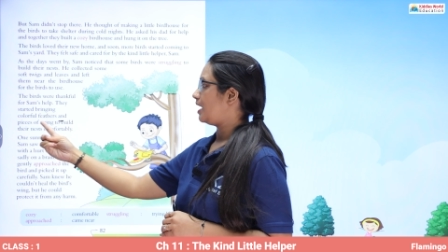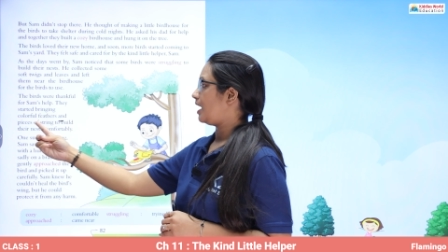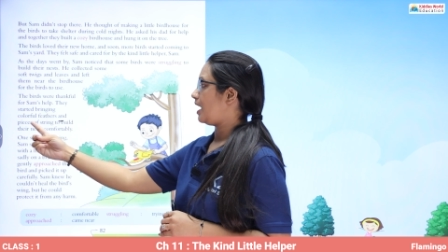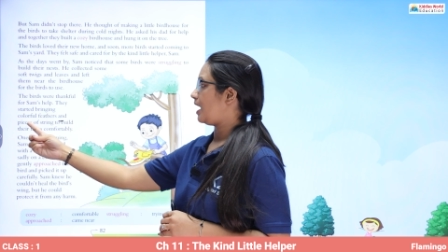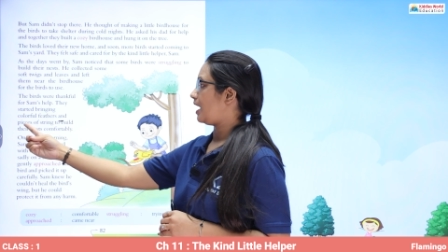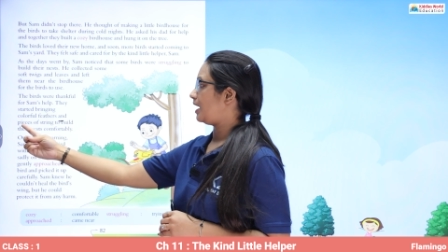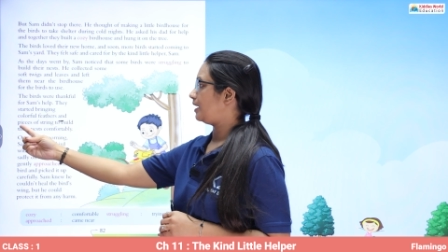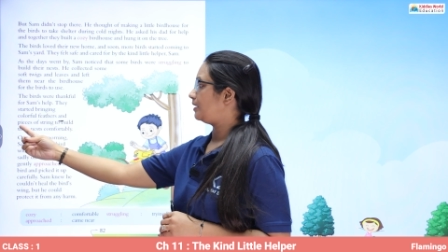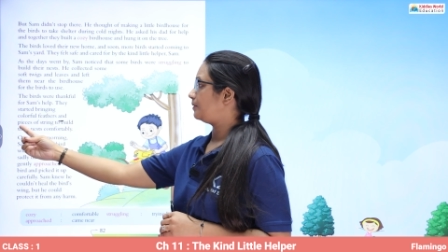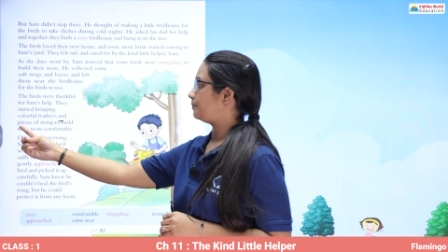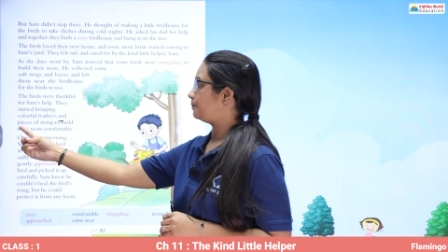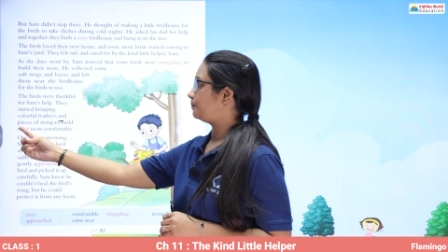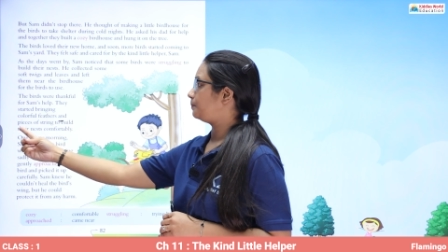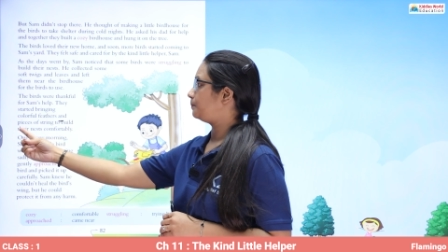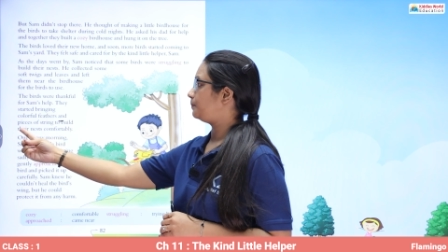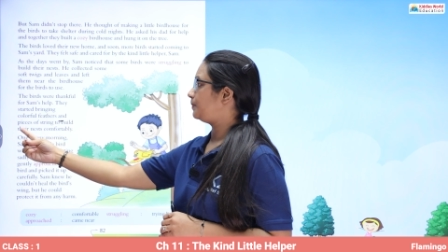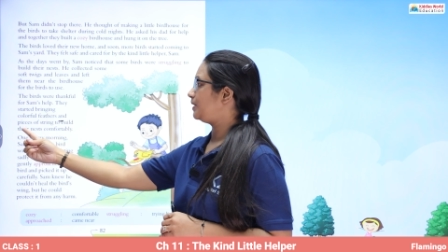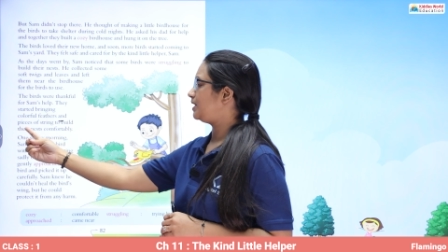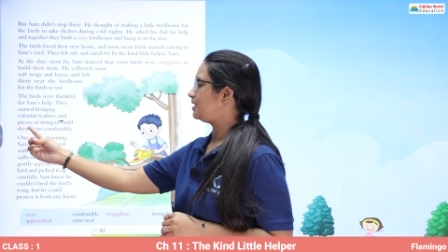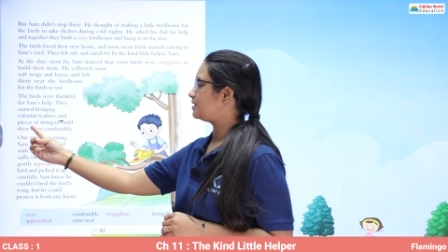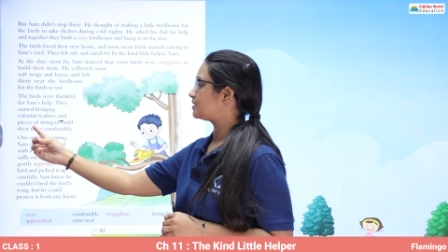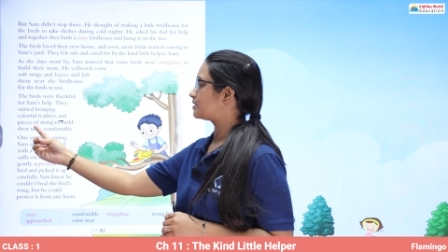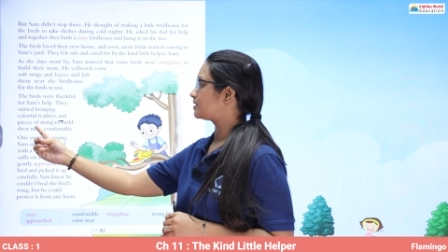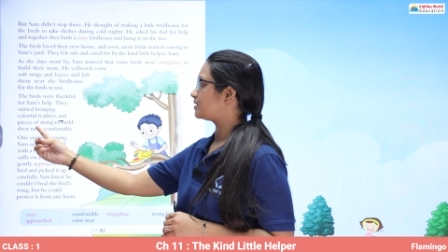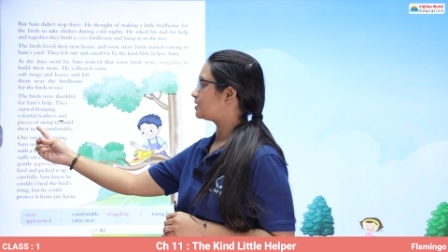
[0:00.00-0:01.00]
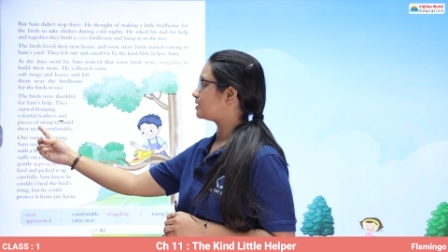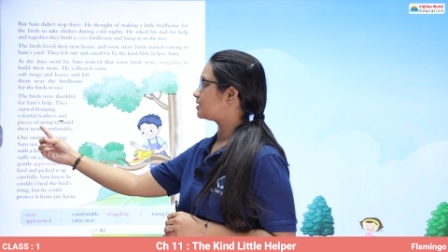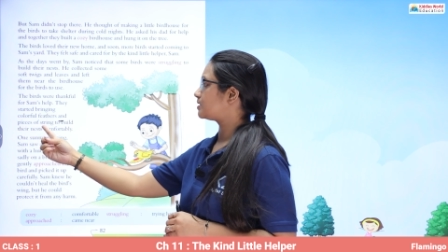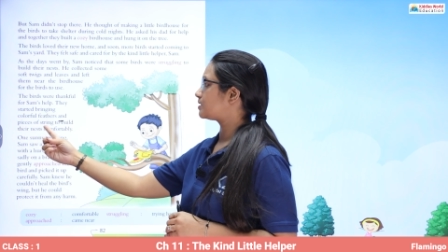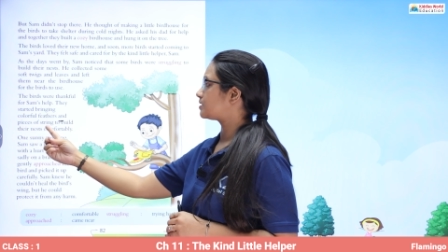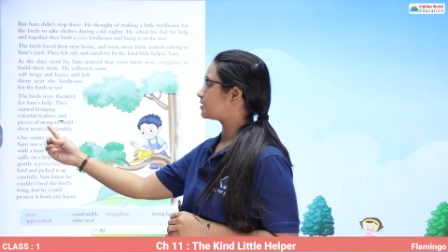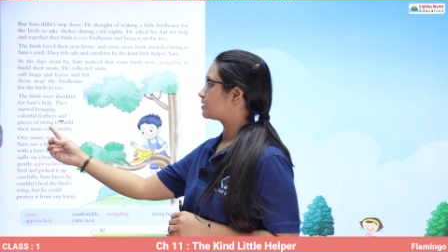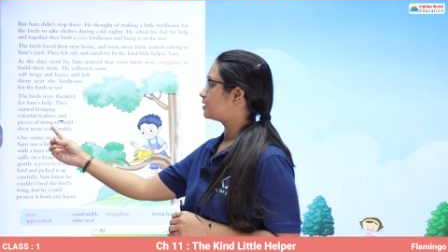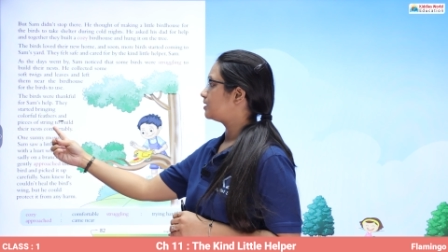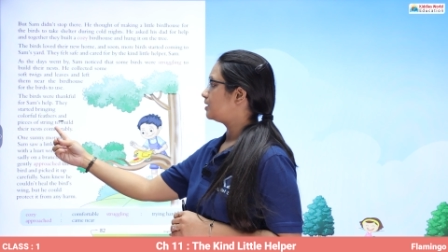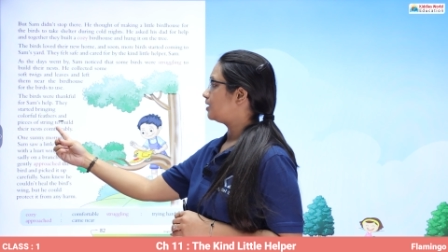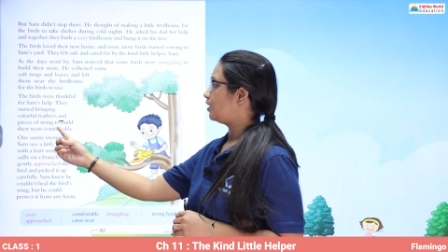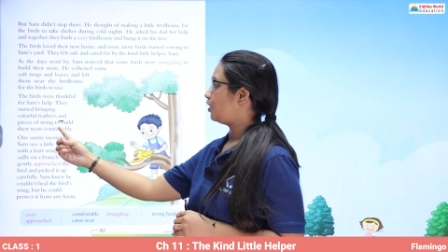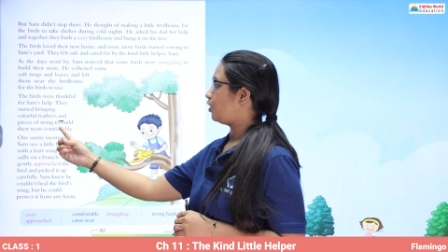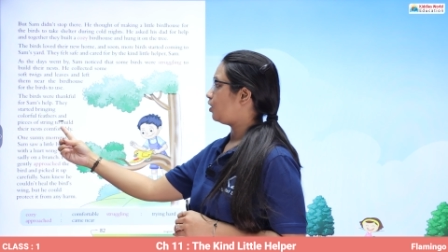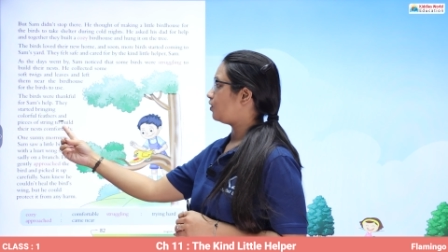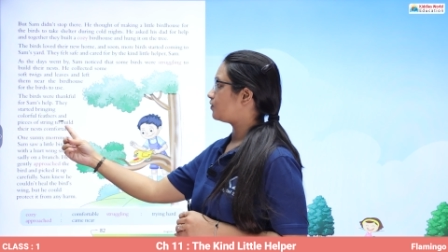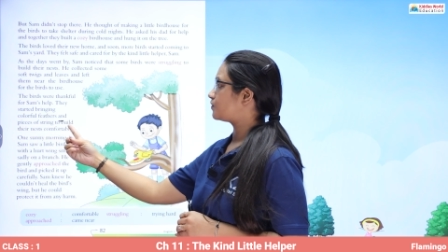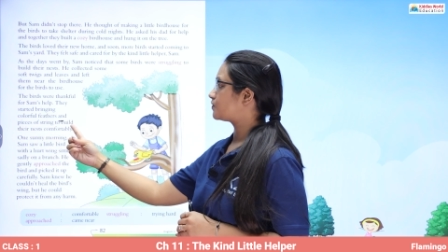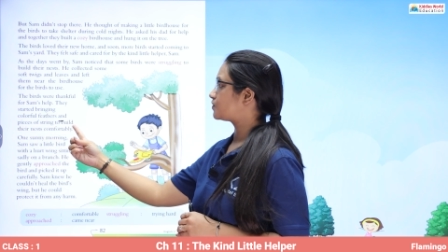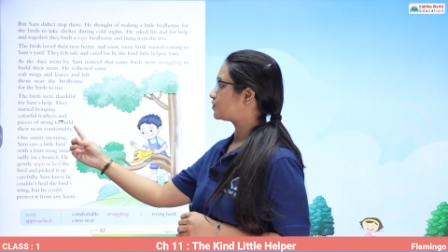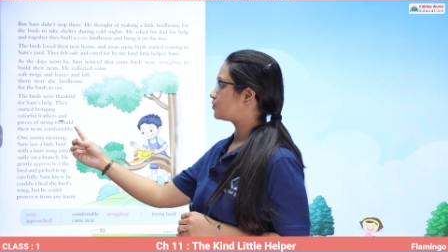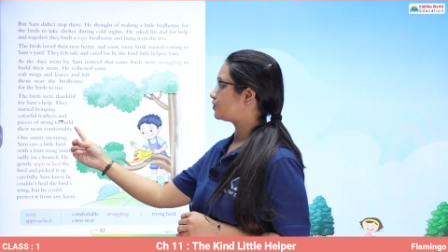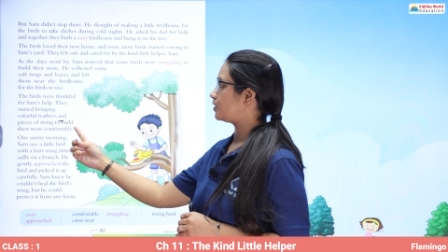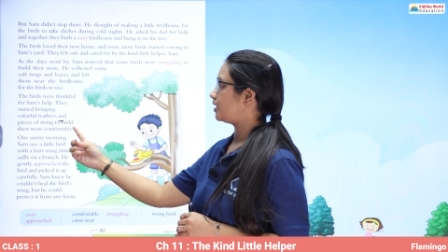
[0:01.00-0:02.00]
and pieces
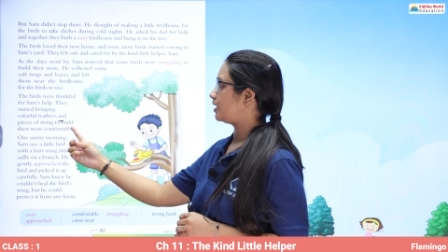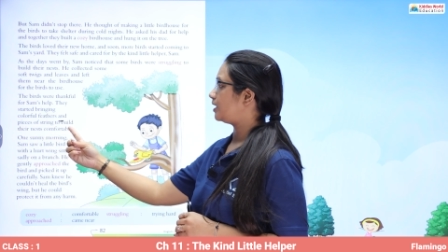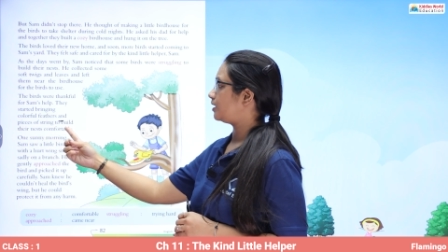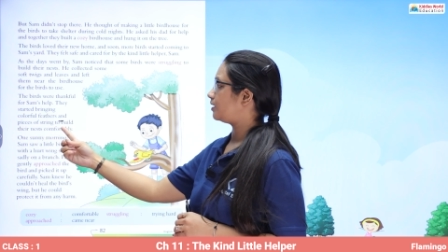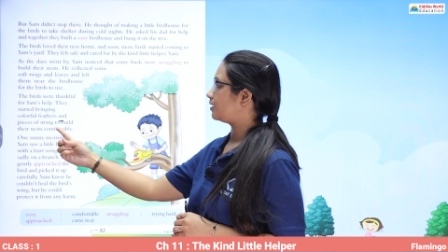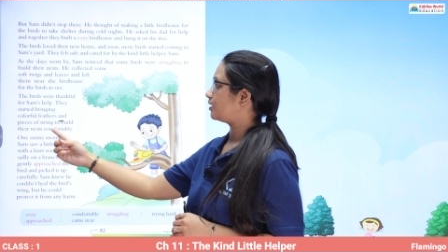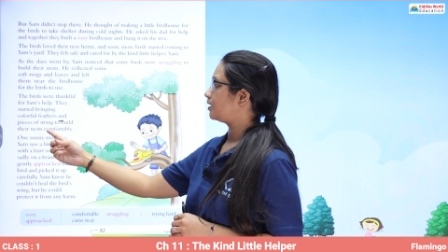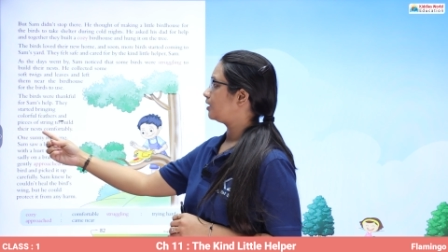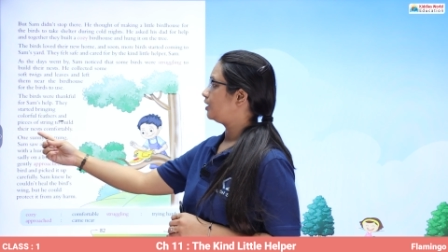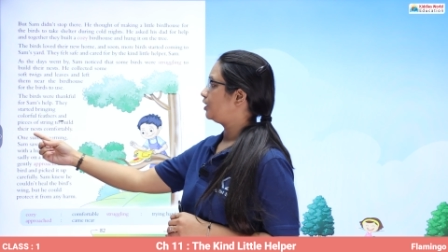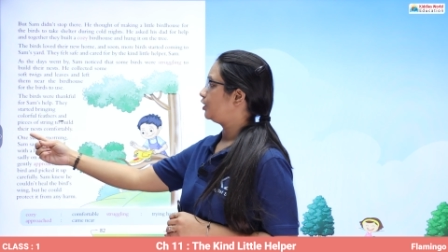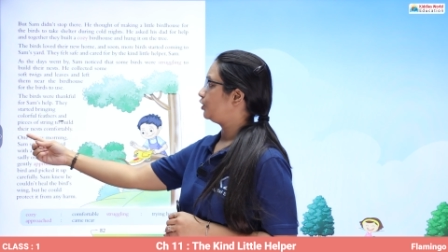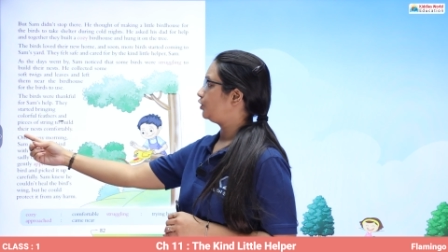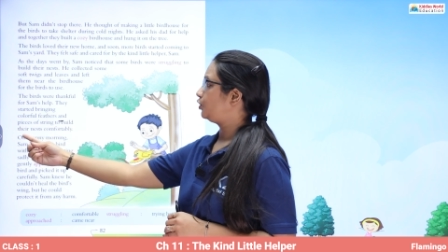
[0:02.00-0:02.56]
of string